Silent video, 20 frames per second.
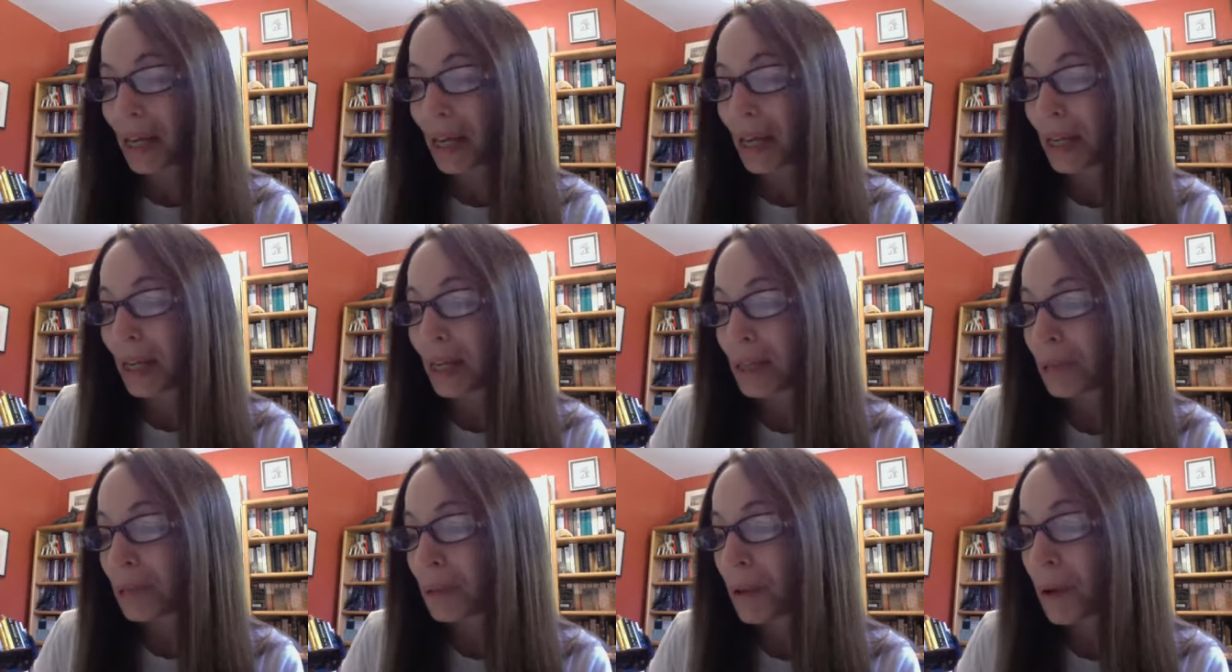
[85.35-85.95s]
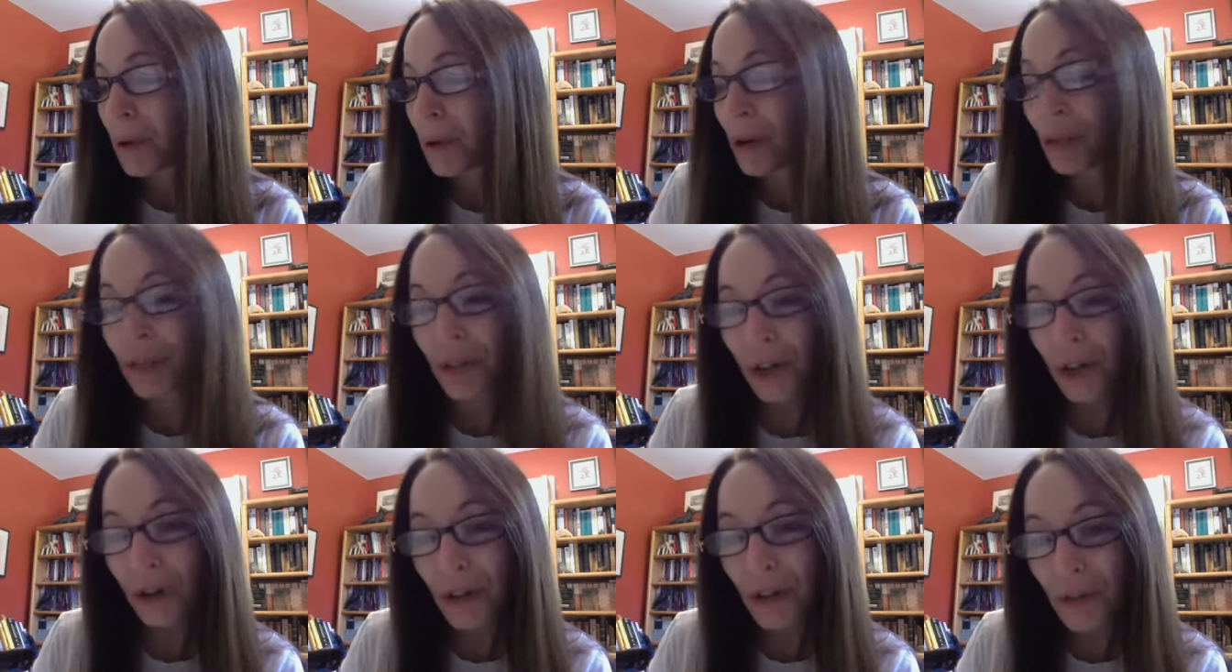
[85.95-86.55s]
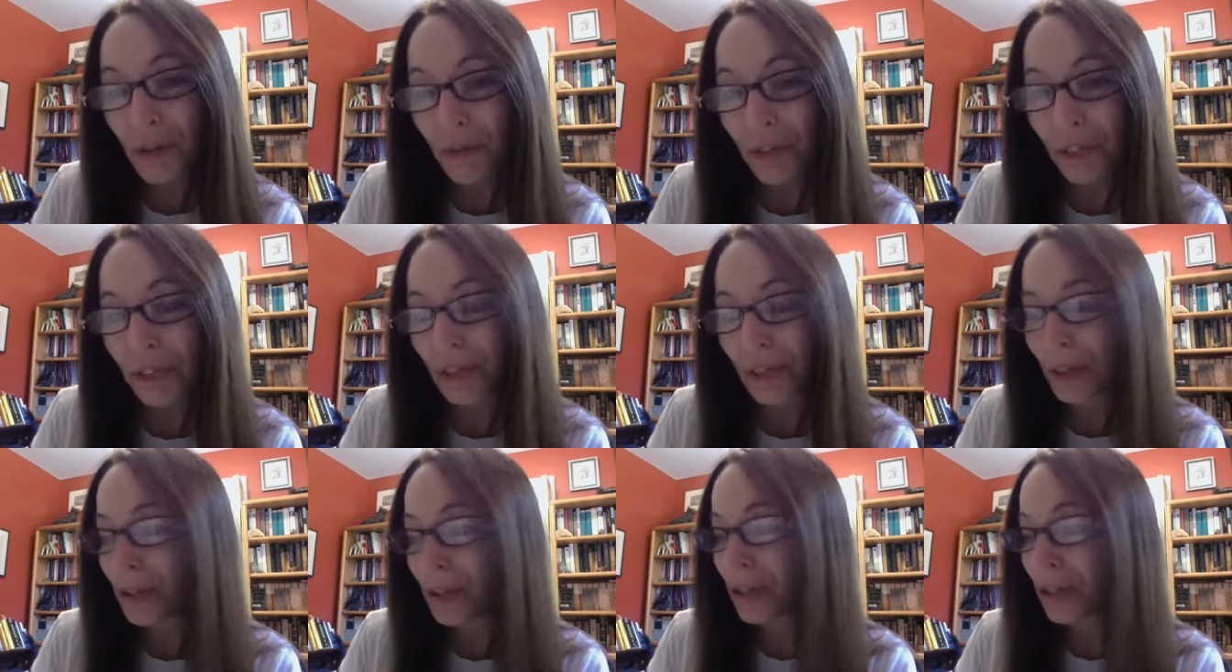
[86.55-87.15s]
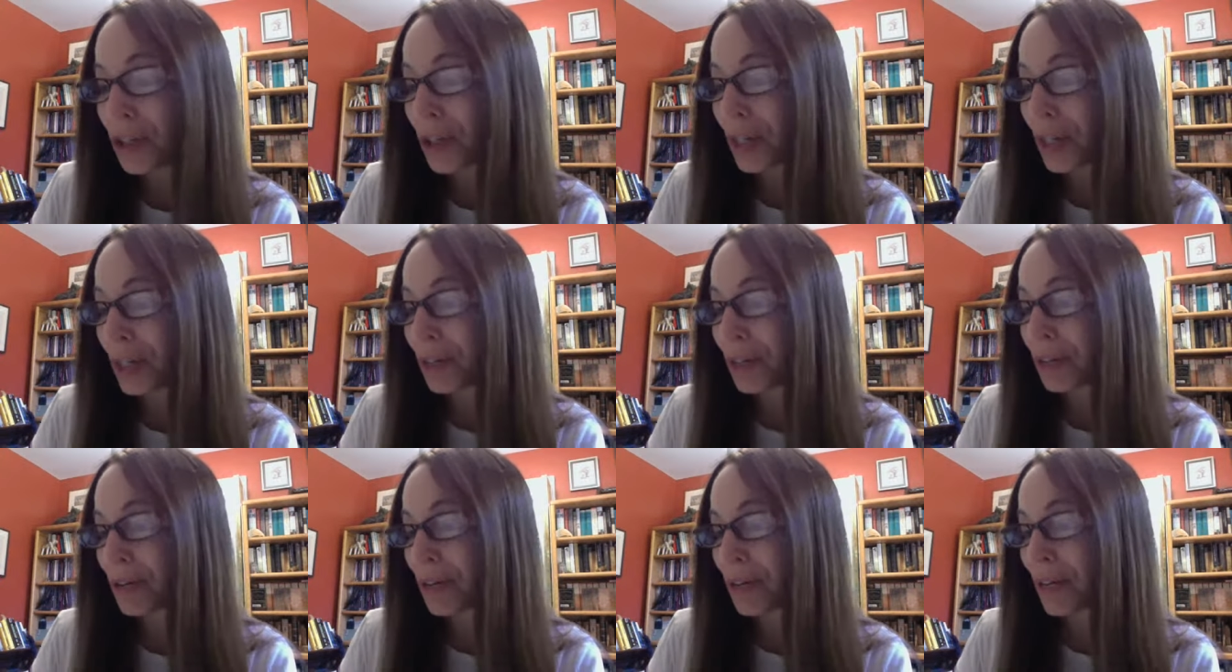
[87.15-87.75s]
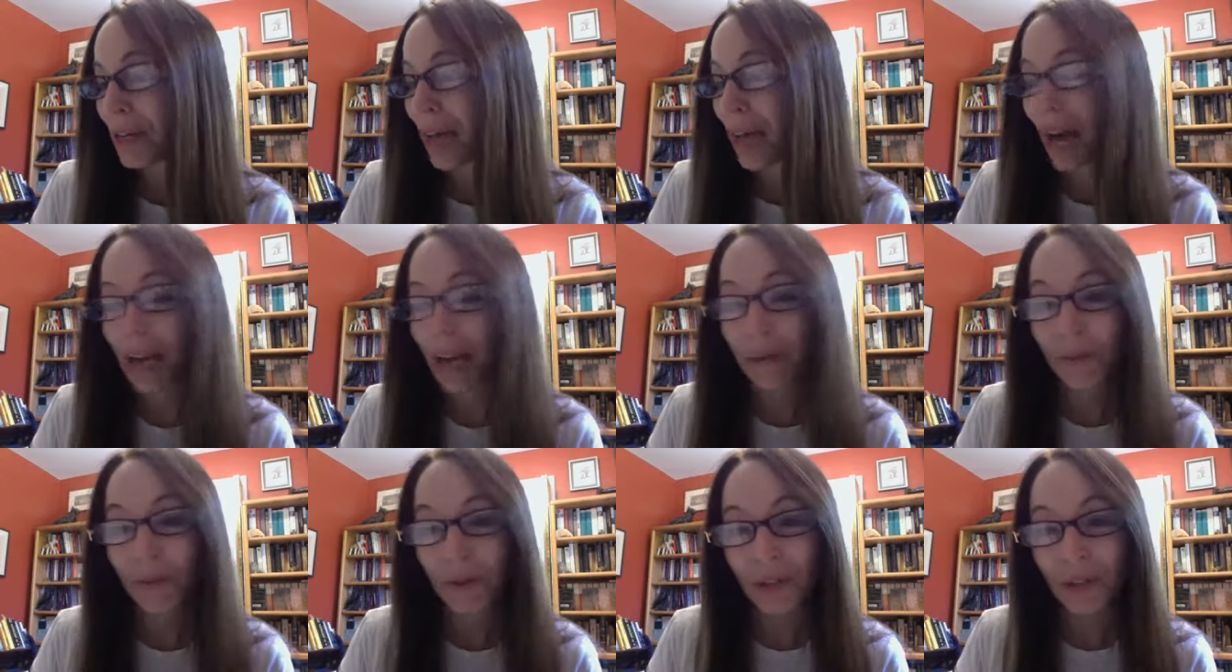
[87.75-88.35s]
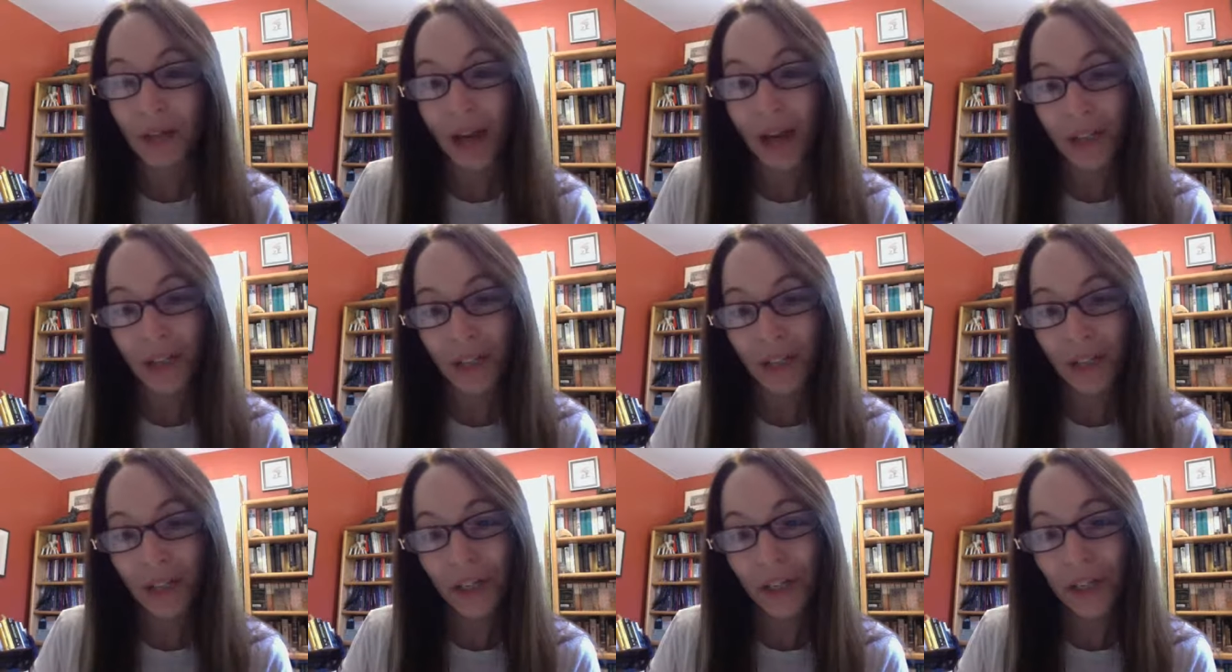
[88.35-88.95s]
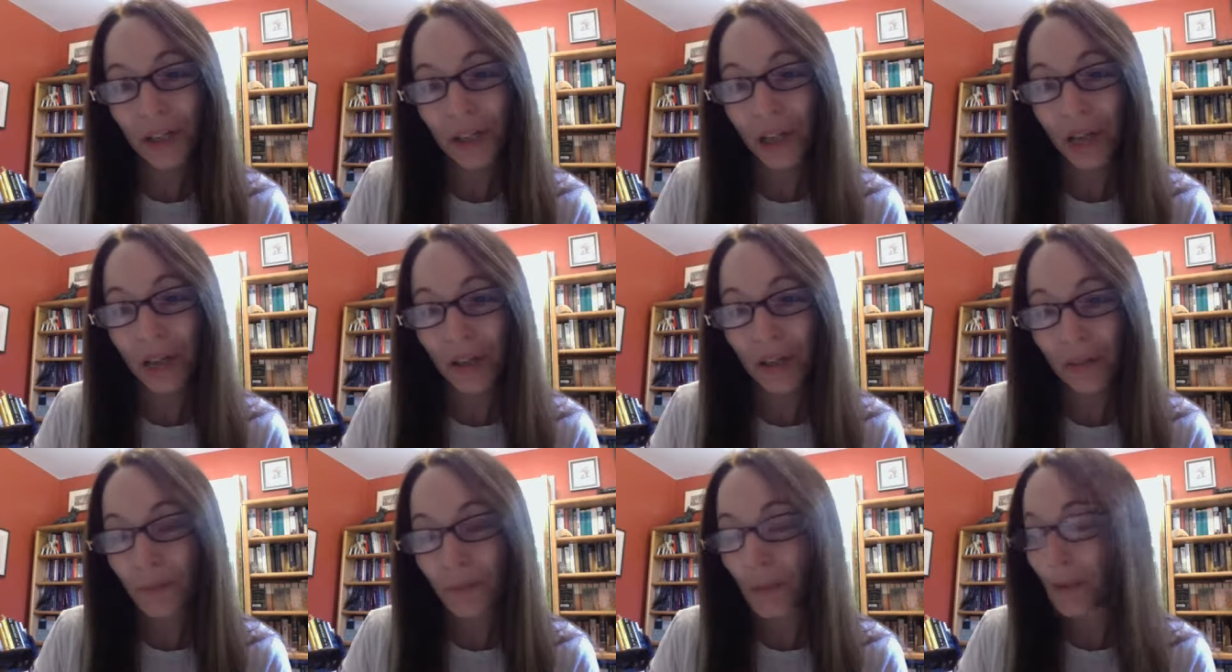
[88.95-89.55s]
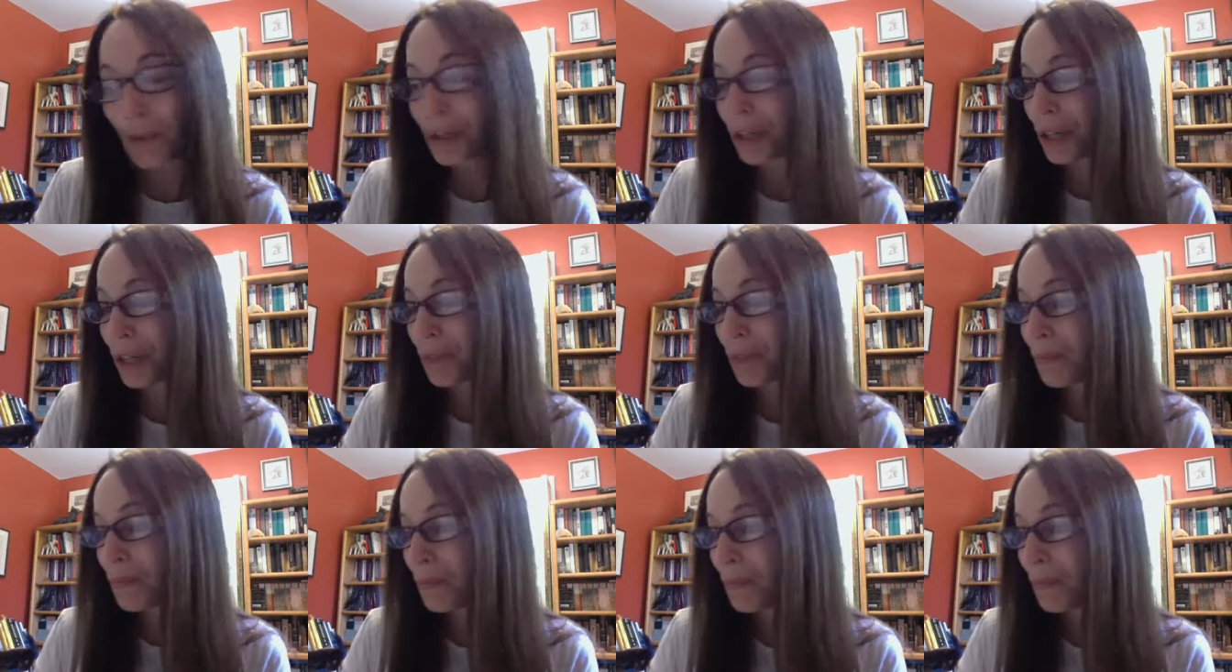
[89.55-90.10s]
It explores current research concerning animal cognition and emotion,